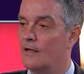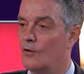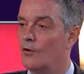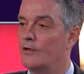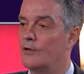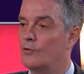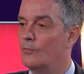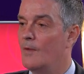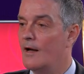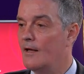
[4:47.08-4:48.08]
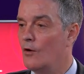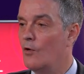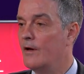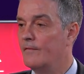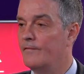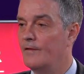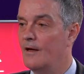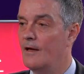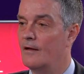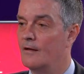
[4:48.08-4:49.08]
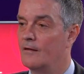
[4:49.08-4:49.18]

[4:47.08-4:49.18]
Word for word: according to Murray law and Finet?